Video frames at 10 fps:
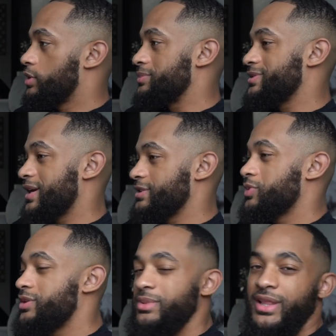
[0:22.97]
you know what I'm saying? I just
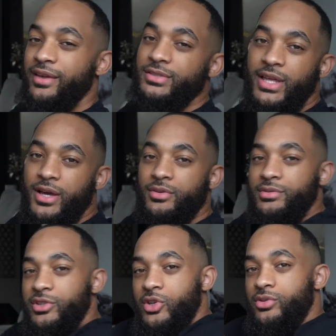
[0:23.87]
want it to be lifestyle,
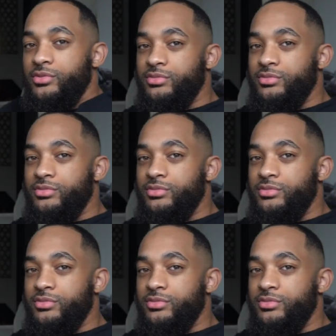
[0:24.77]
you know?